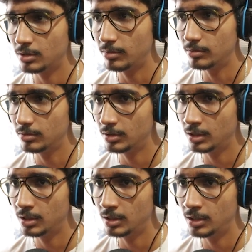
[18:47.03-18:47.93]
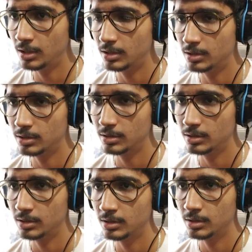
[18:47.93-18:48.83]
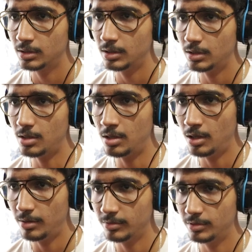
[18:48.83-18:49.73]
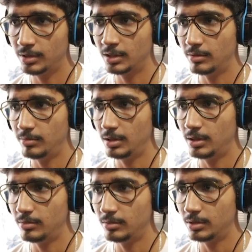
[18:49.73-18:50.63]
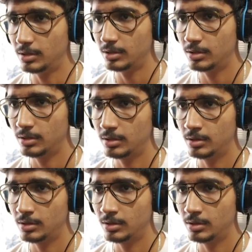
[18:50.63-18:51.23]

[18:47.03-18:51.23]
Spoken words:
so I'm doing it. I'm doing it, man, I'm doing it.